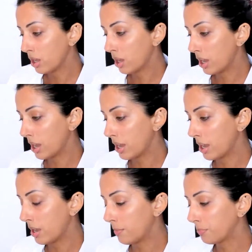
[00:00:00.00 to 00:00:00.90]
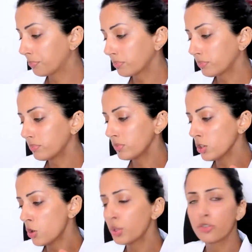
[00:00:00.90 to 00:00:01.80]
that.
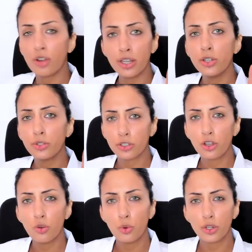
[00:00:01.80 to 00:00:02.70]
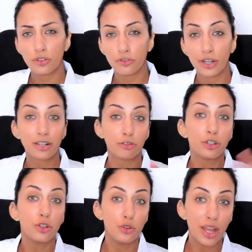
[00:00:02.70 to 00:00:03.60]
Always try and use your salt water for an extra
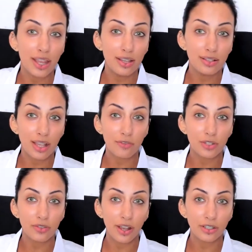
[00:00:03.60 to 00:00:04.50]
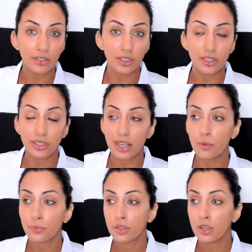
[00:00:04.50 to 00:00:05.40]
2 days after you've had your stitches
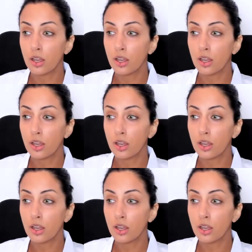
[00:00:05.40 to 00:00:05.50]
out.